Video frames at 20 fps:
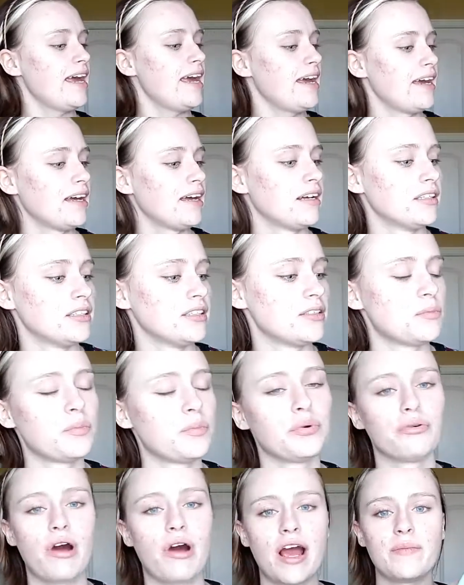and
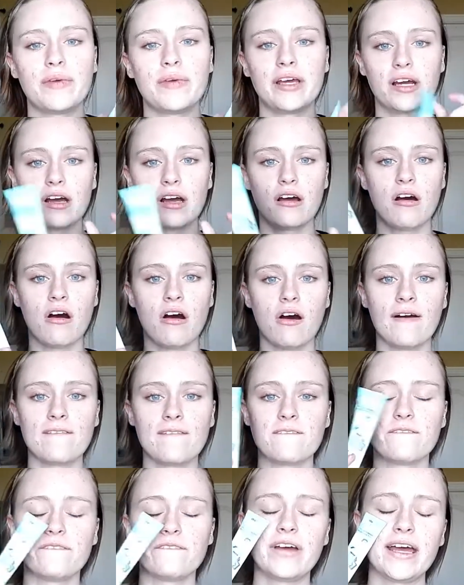priming our
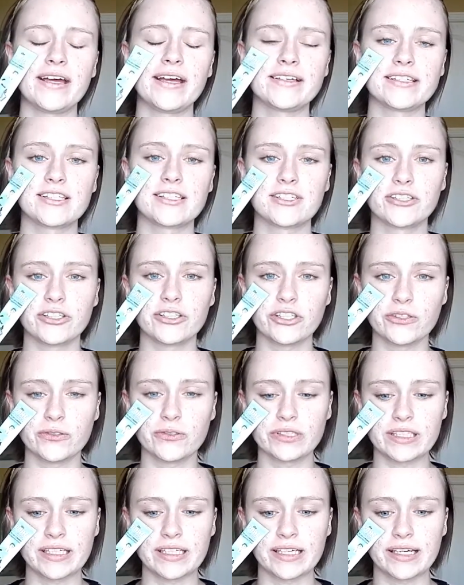face
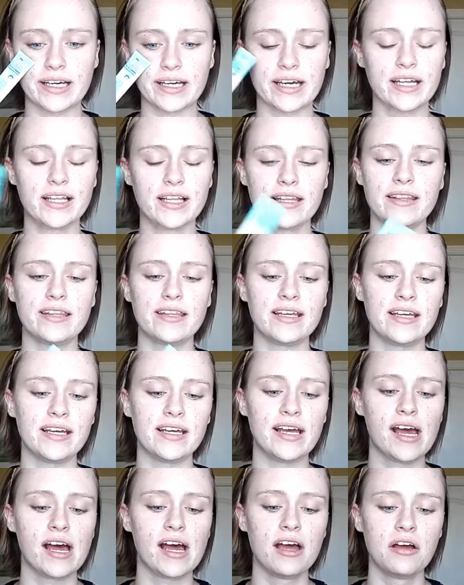using
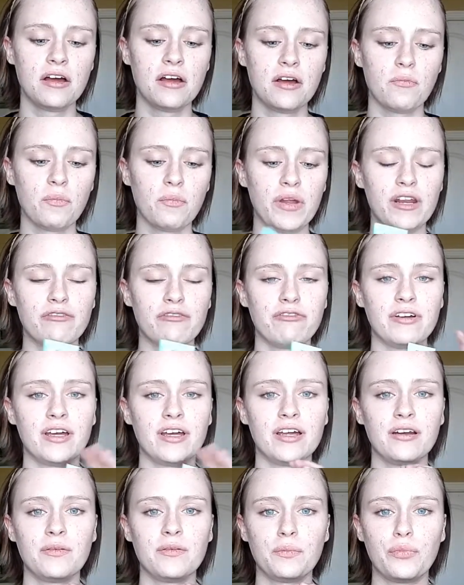the
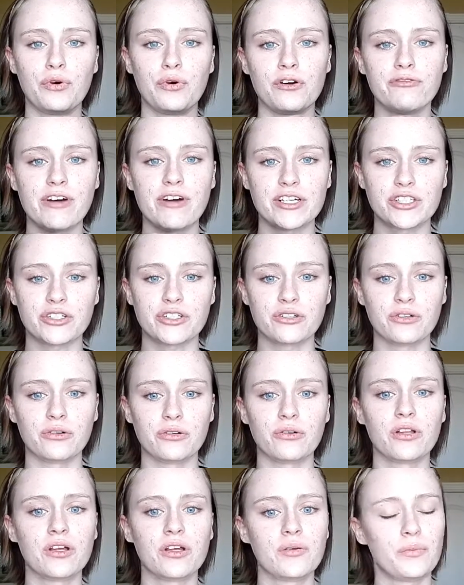Benefit
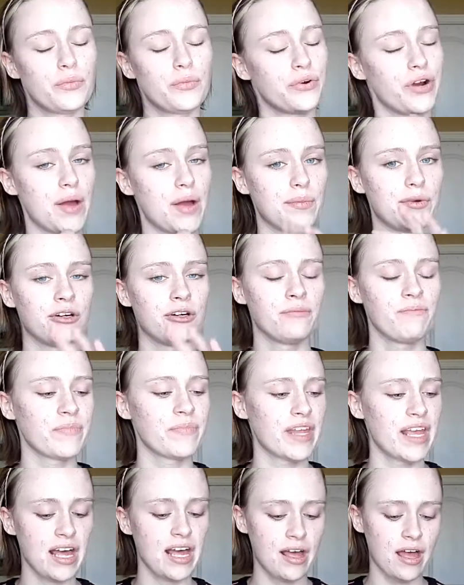Professional Primer.
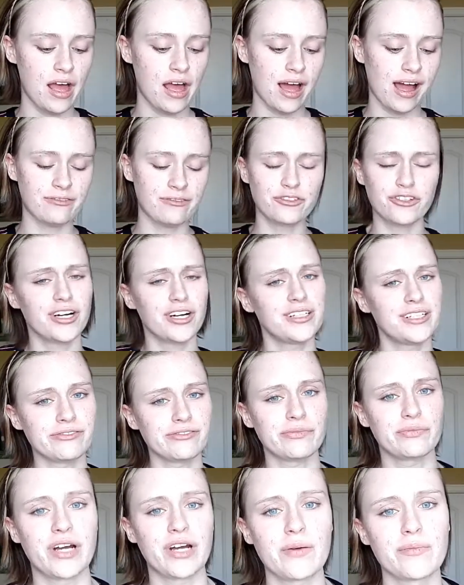I've tried
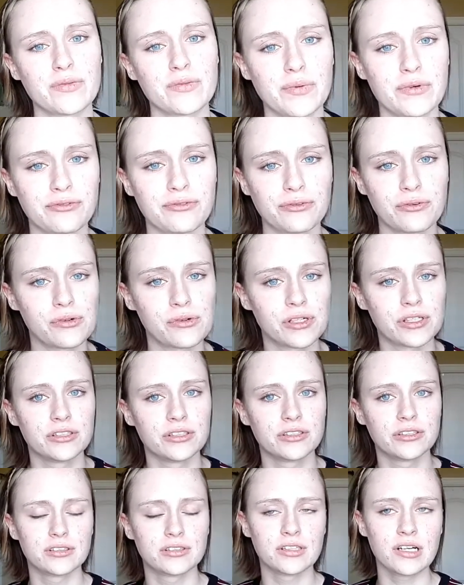different primers
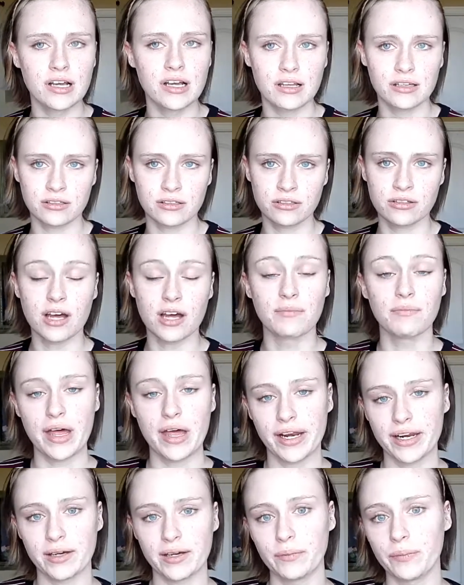before, not
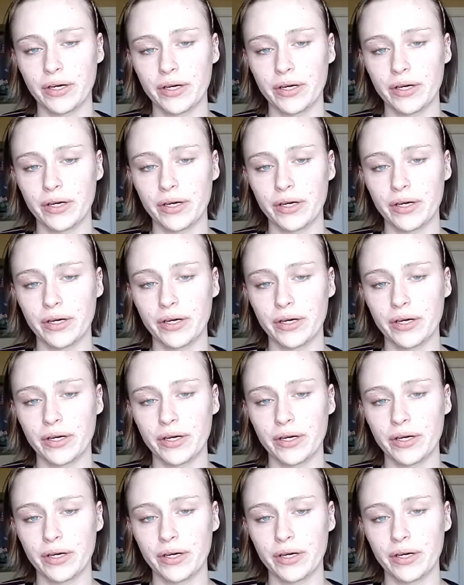many,